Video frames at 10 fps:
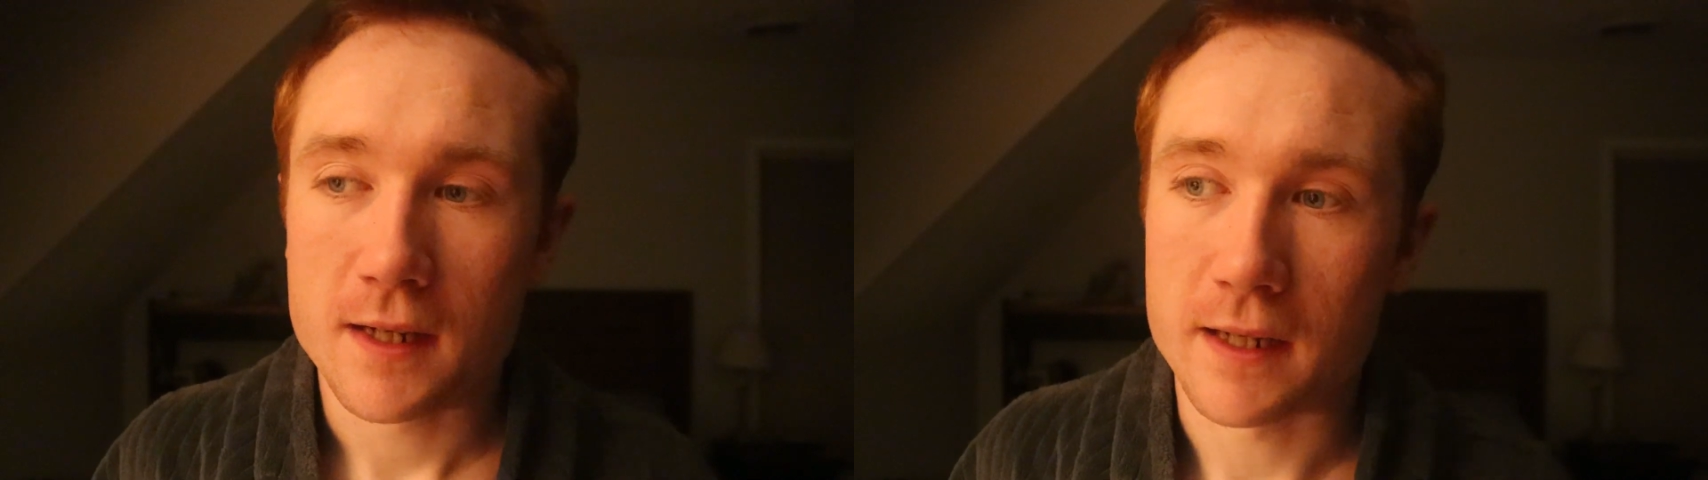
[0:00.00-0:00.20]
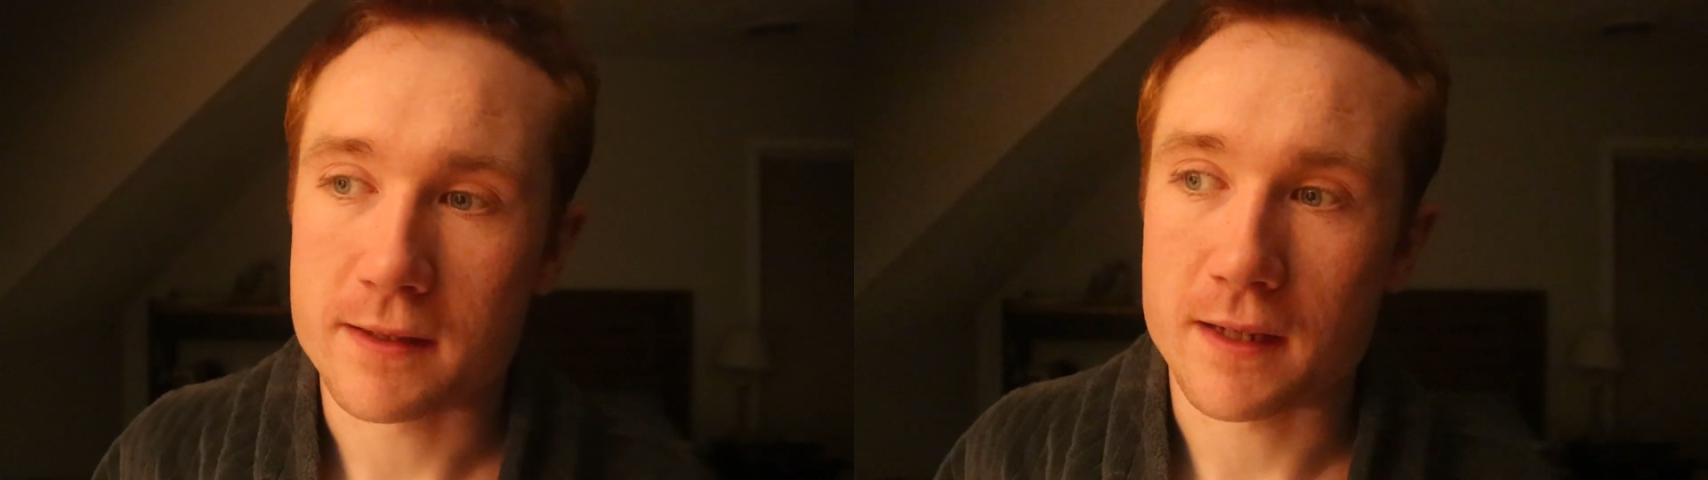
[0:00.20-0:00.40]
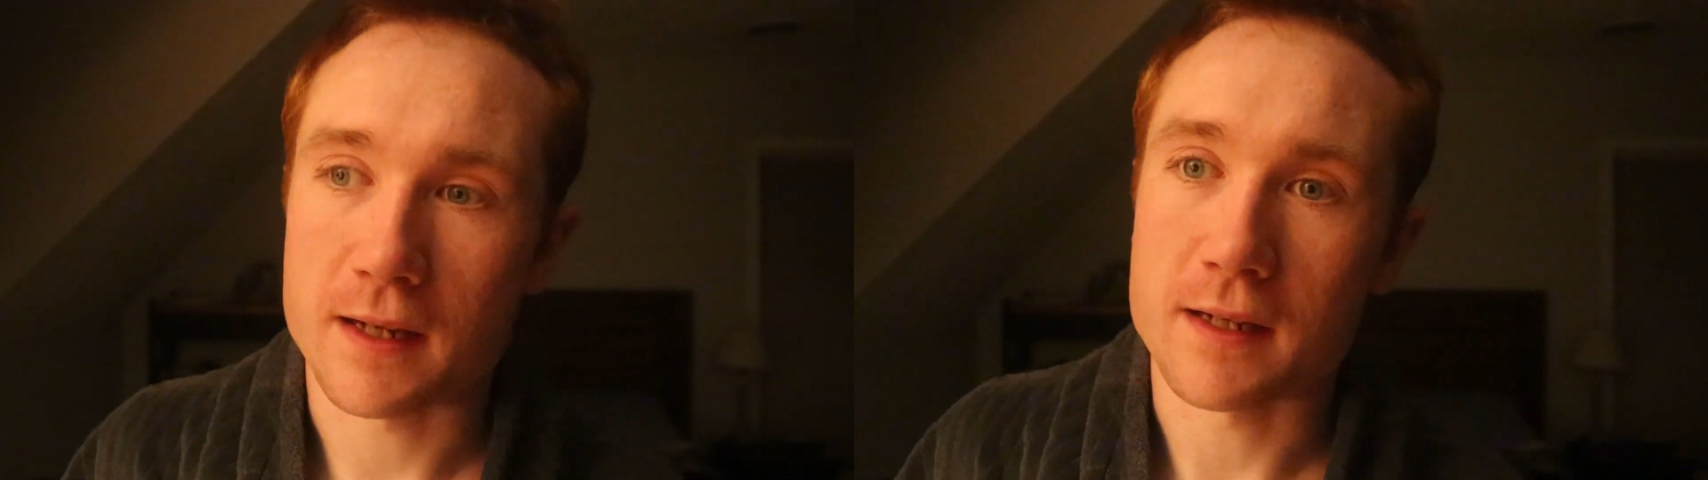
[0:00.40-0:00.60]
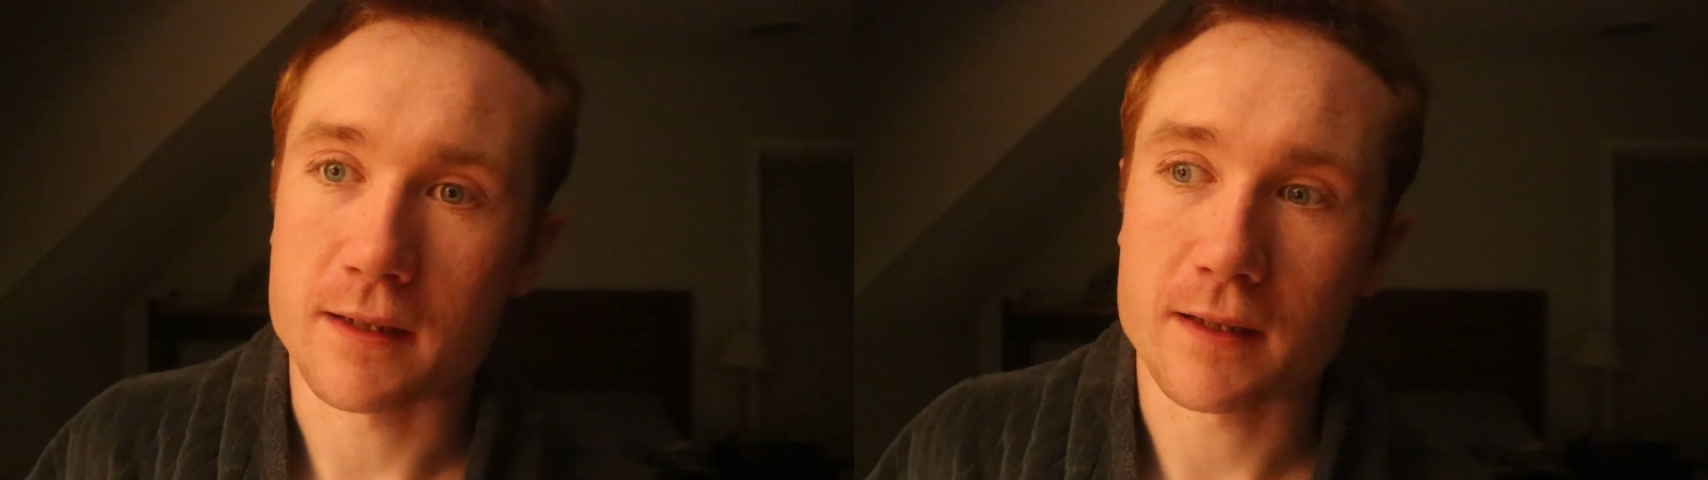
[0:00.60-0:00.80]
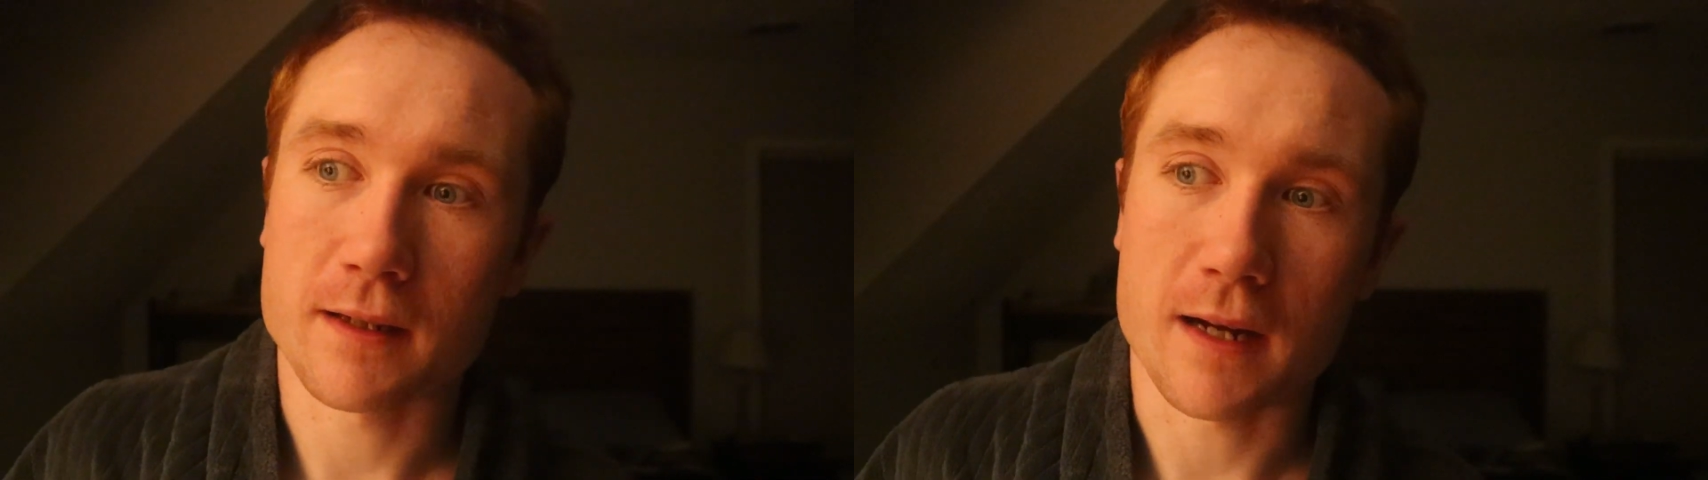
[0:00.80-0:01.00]
It's
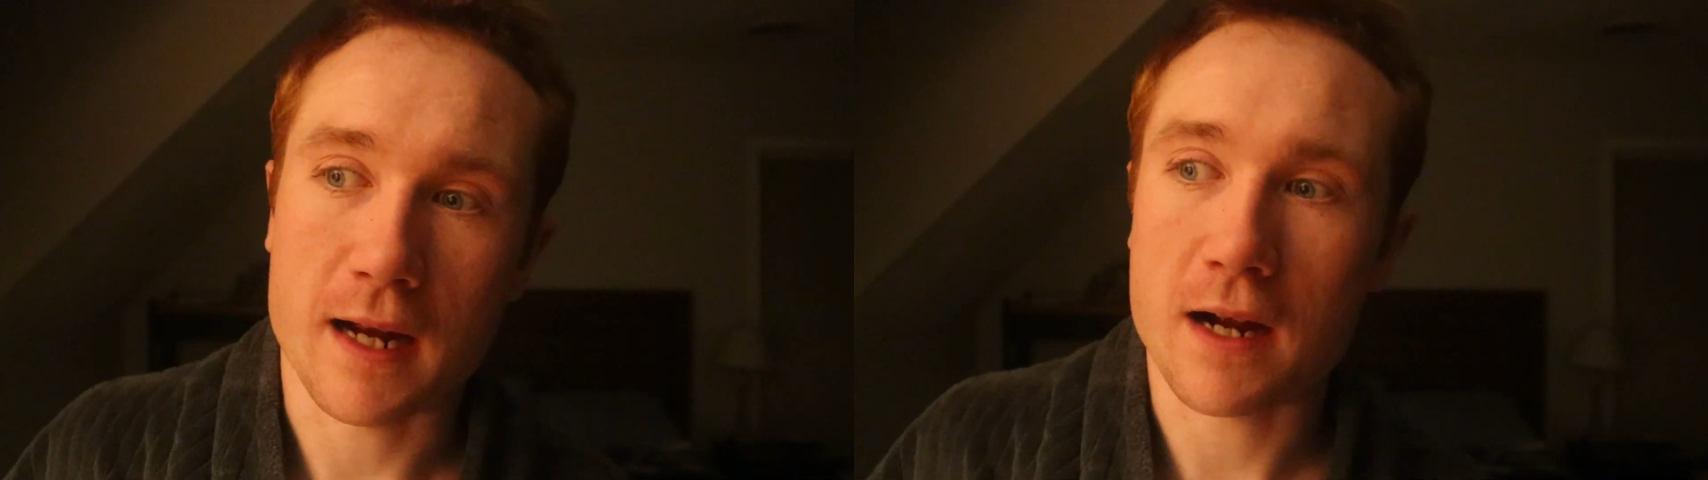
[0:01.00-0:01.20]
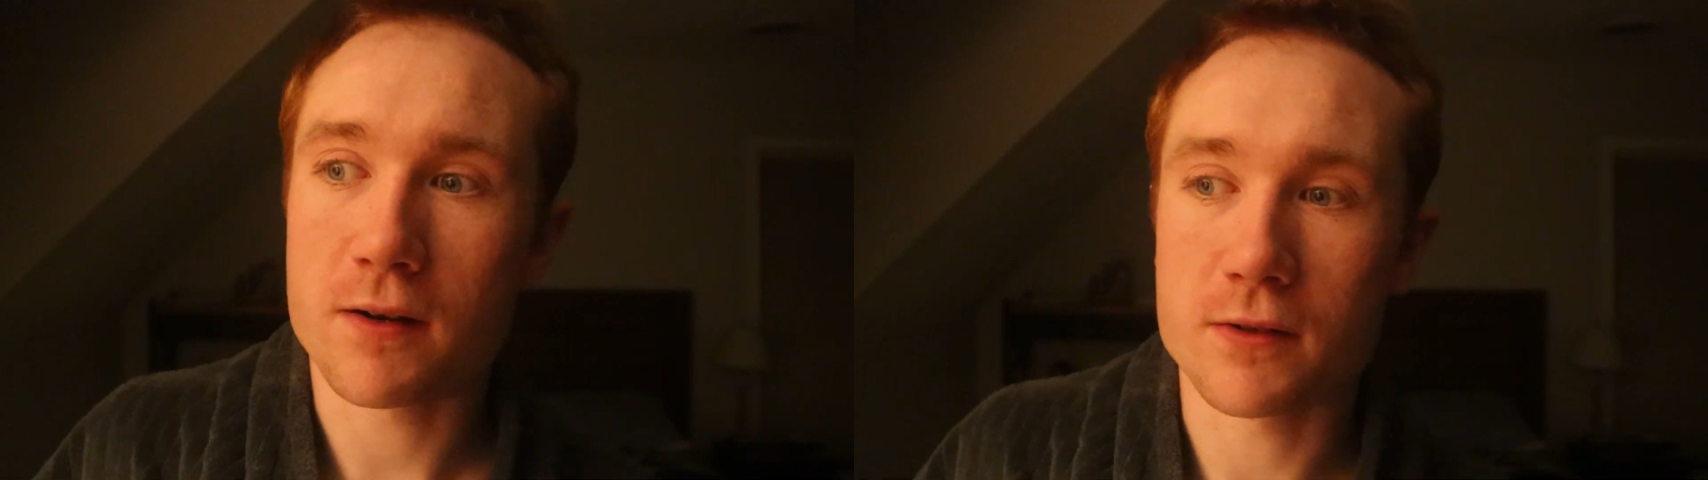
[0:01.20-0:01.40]
like, how are